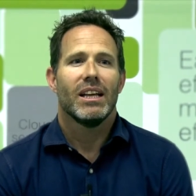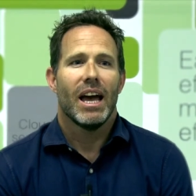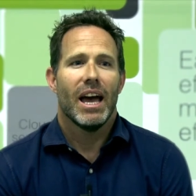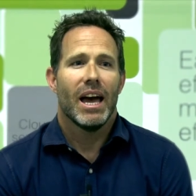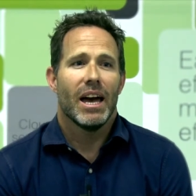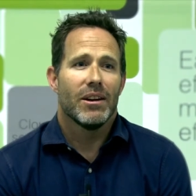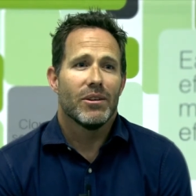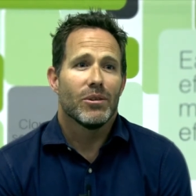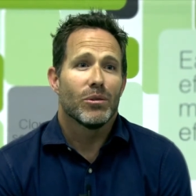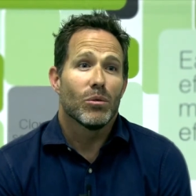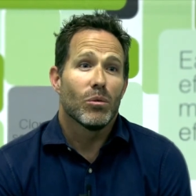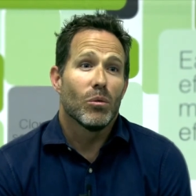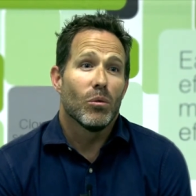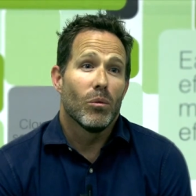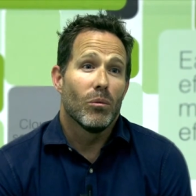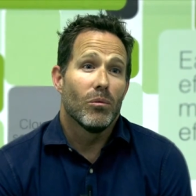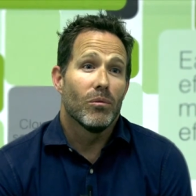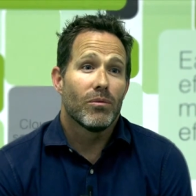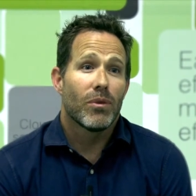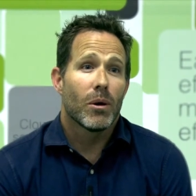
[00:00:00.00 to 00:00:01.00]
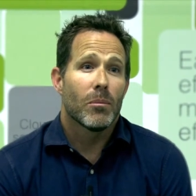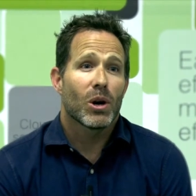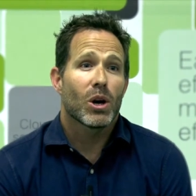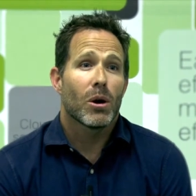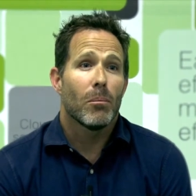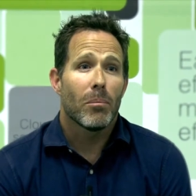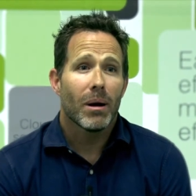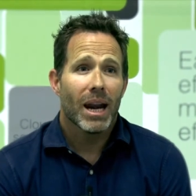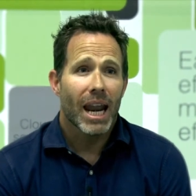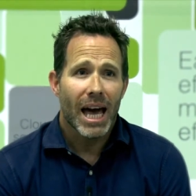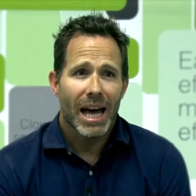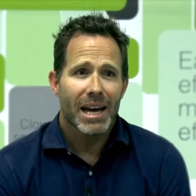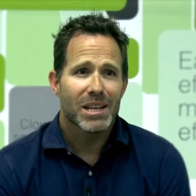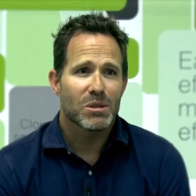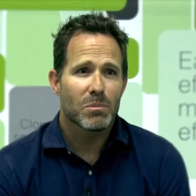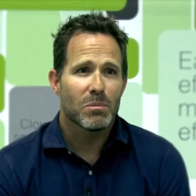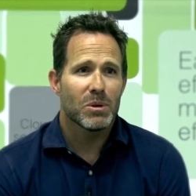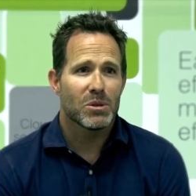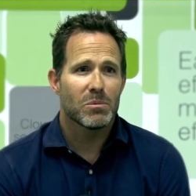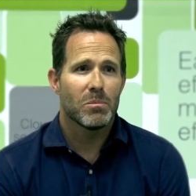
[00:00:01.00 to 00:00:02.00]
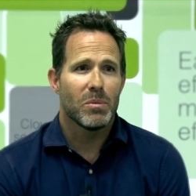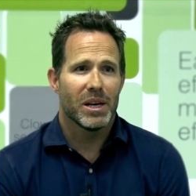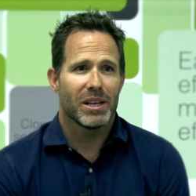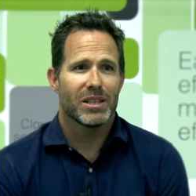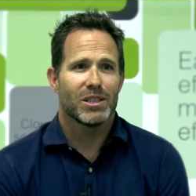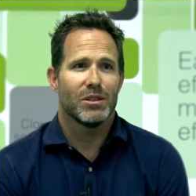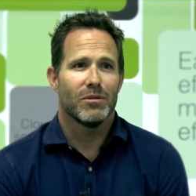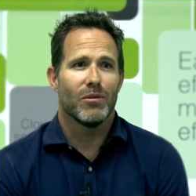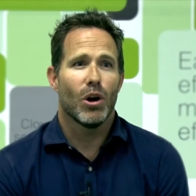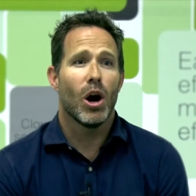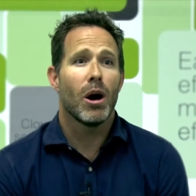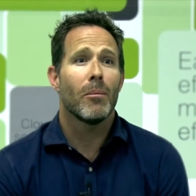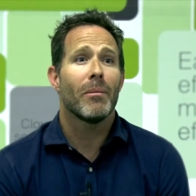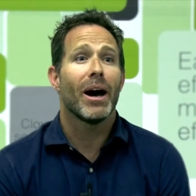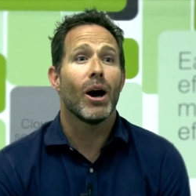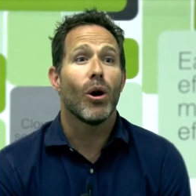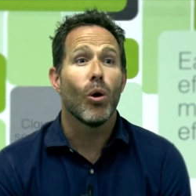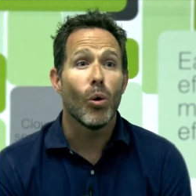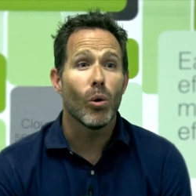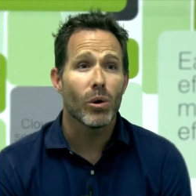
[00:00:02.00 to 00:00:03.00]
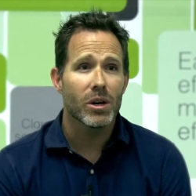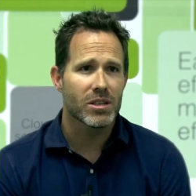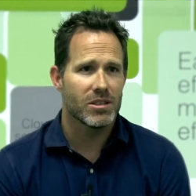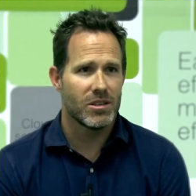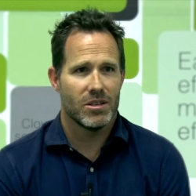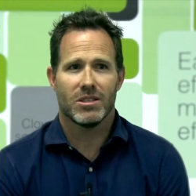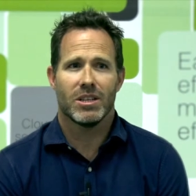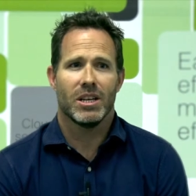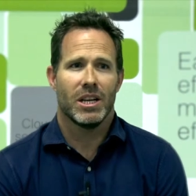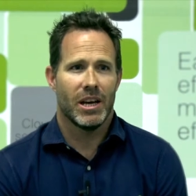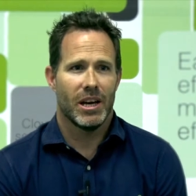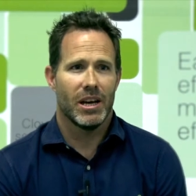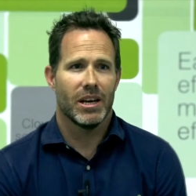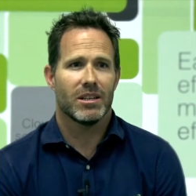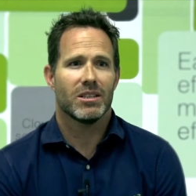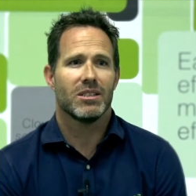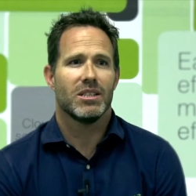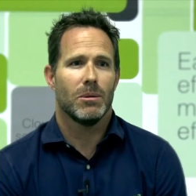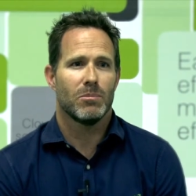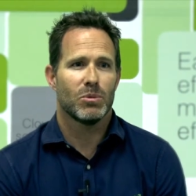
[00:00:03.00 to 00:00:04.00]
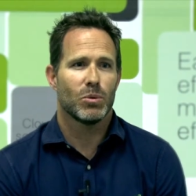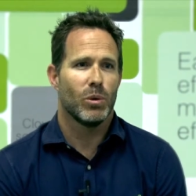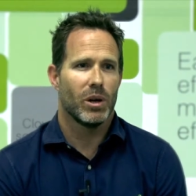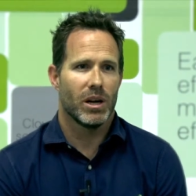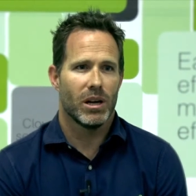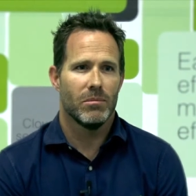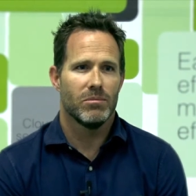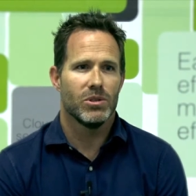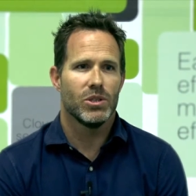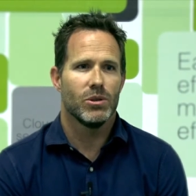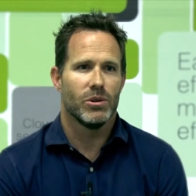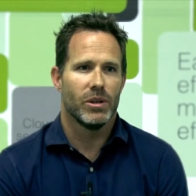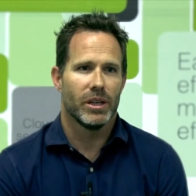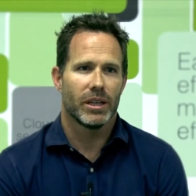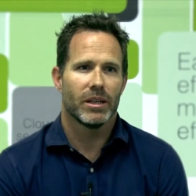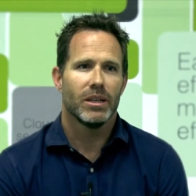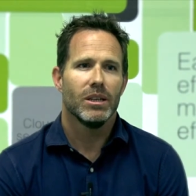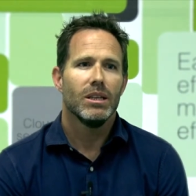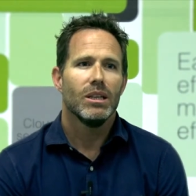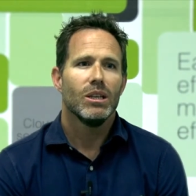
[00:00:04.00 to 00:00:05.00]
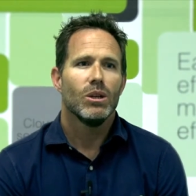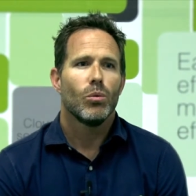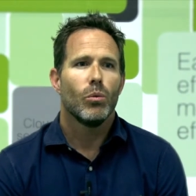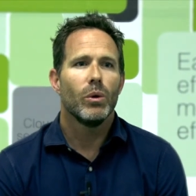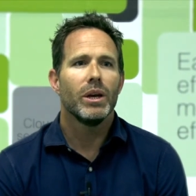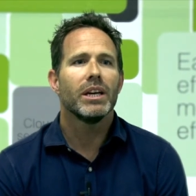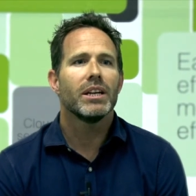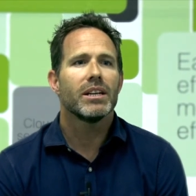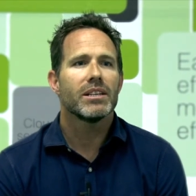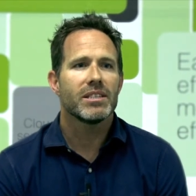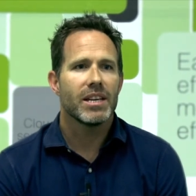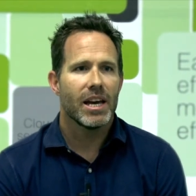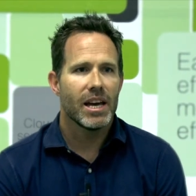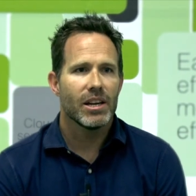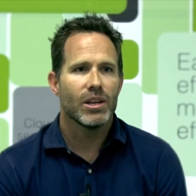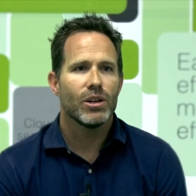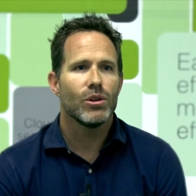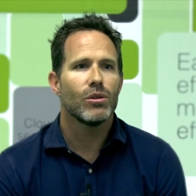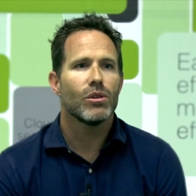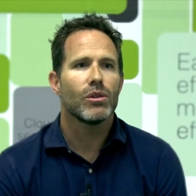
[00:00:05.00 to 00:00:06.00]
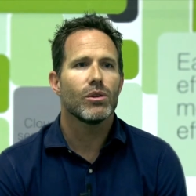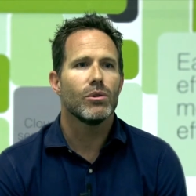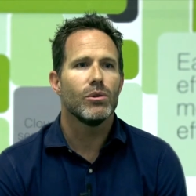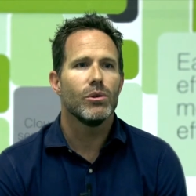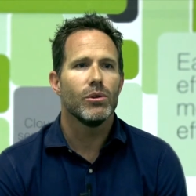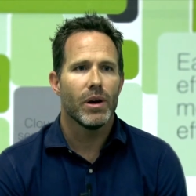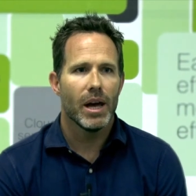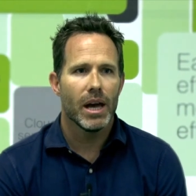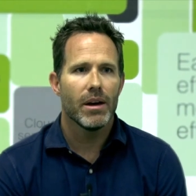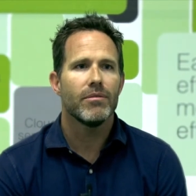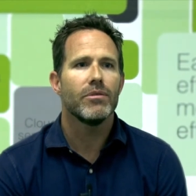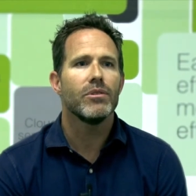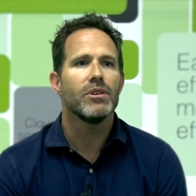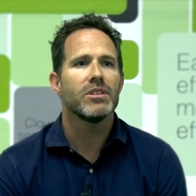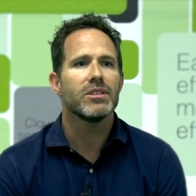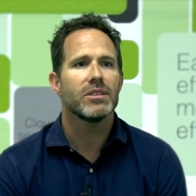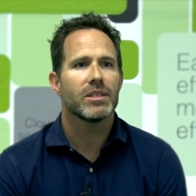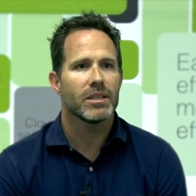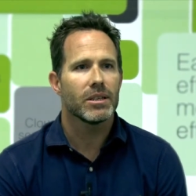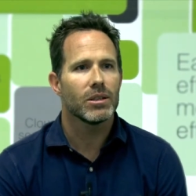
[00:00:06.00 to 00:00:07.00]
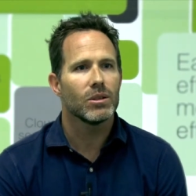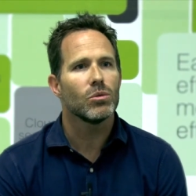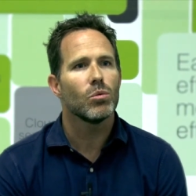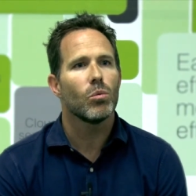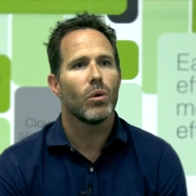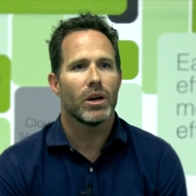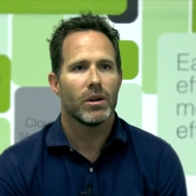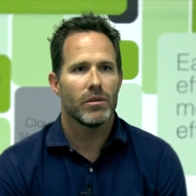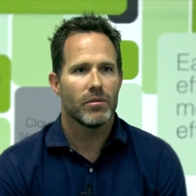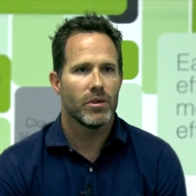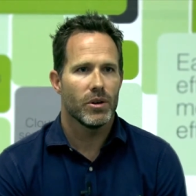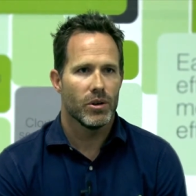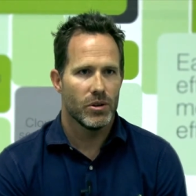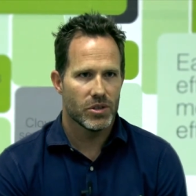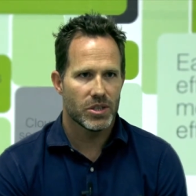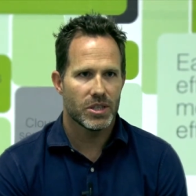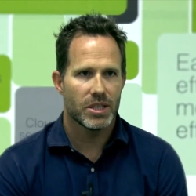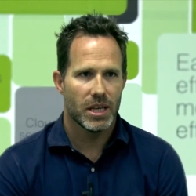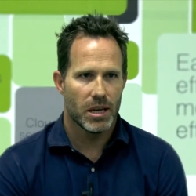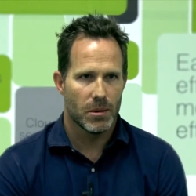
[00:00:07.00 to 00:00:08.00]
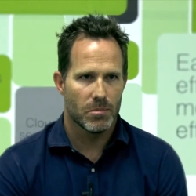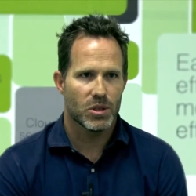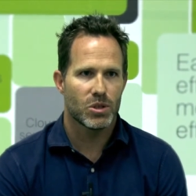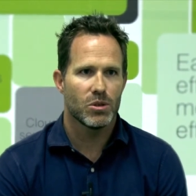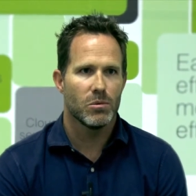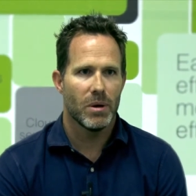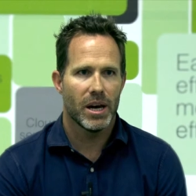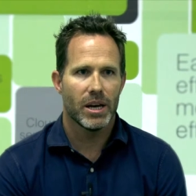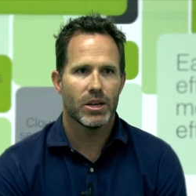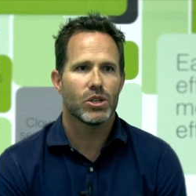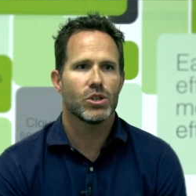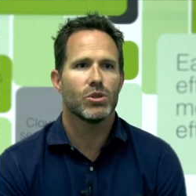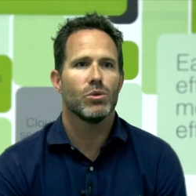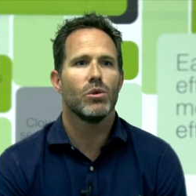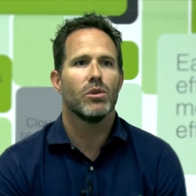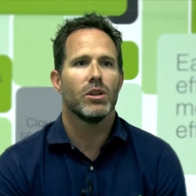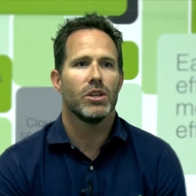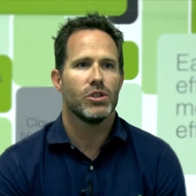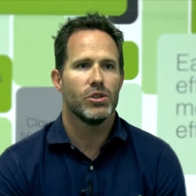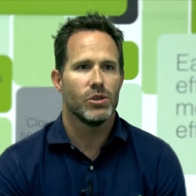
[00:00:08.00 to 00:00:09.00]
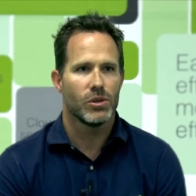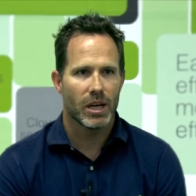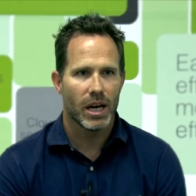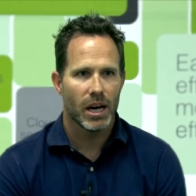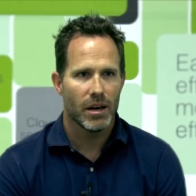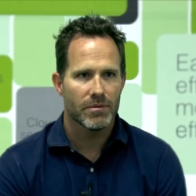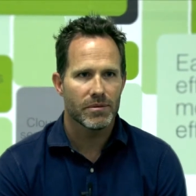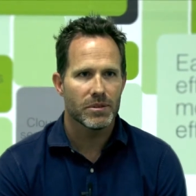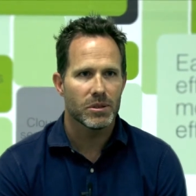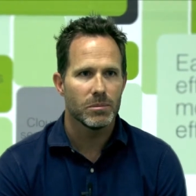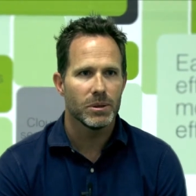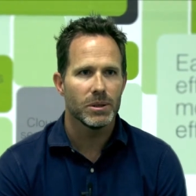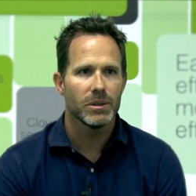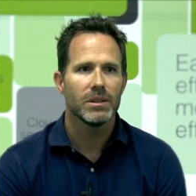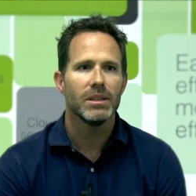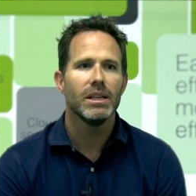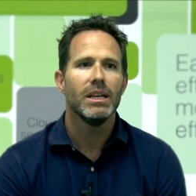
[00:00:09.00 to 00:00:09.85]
And from a compliance perspective, are my auditors going to accept what I'm doing? We're going to take you through every single one of those steps to make sure that you're comfortable